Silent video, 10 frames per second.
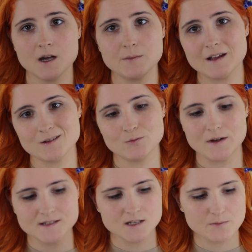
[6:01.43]
I mean, I don't
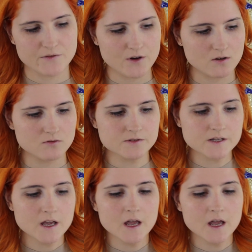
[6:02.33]
mind seeing my freckles.